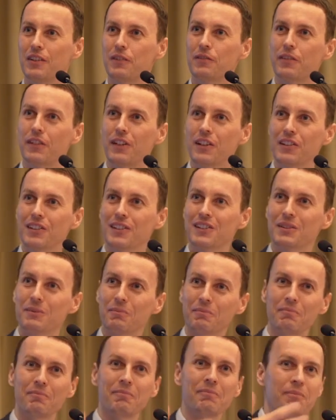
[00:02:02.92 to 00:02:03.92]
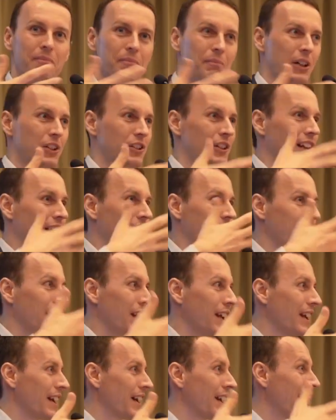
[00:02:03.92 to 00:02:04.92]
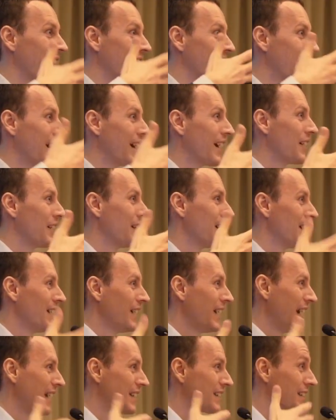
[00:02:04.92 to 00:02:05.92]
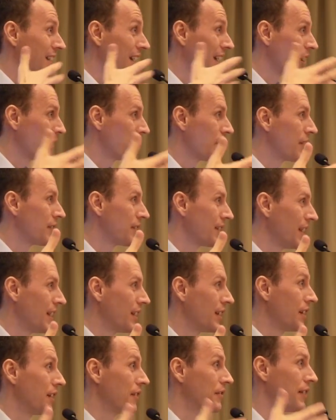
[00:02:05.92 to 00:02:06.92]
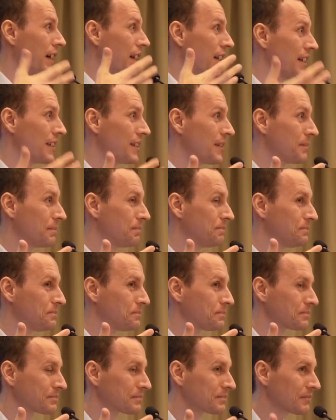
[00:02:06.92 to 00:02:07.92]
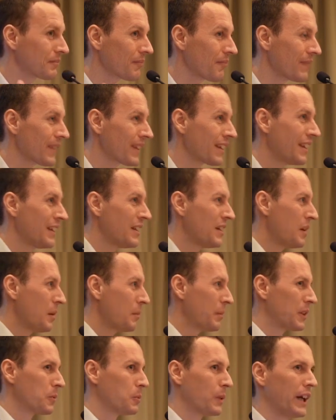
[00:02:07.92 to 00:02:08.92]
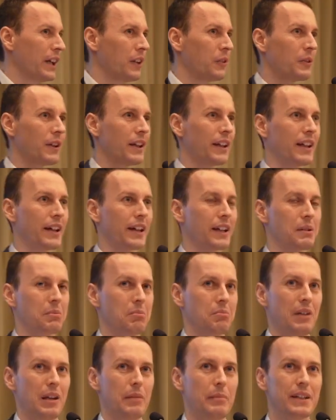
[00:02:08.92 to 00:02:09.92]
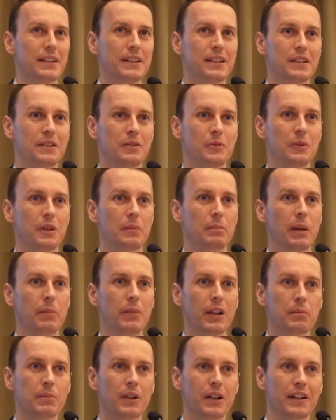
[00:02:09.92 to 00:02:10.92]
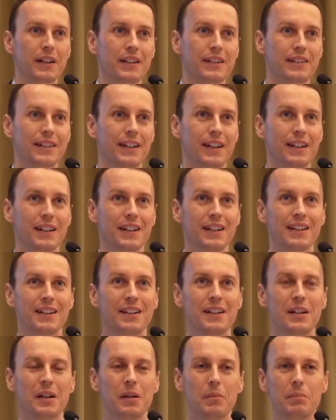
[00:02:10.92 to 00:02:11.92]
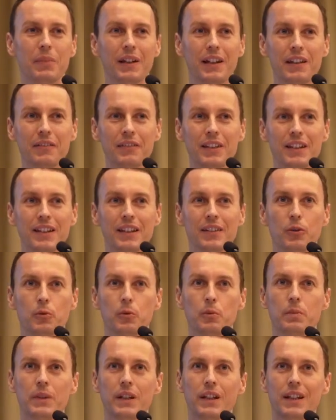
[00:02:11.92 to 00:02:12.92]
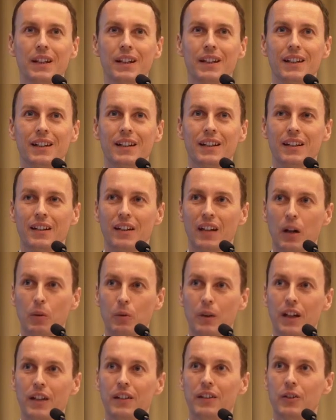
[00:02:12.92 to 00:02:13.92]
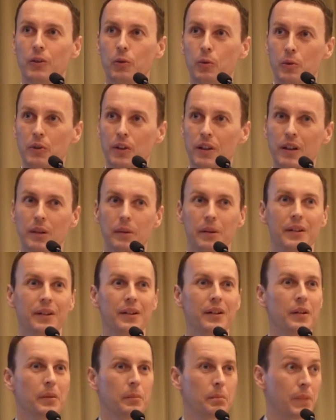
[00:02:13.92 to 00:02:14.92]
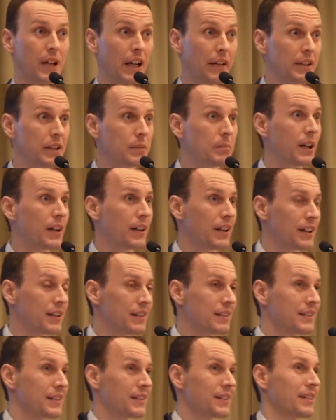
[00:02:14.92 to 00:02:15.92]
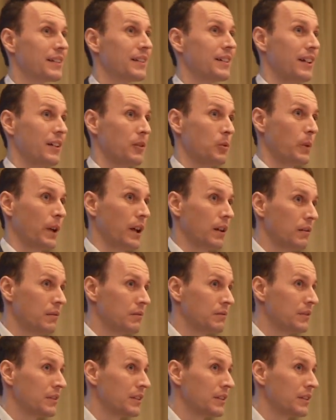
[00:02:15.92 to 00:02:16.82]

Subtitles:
the first machine learning and AI at scale we have seen in finance. But why only like limited to the public markets? I believe that this could be nowadays used in the private markets as well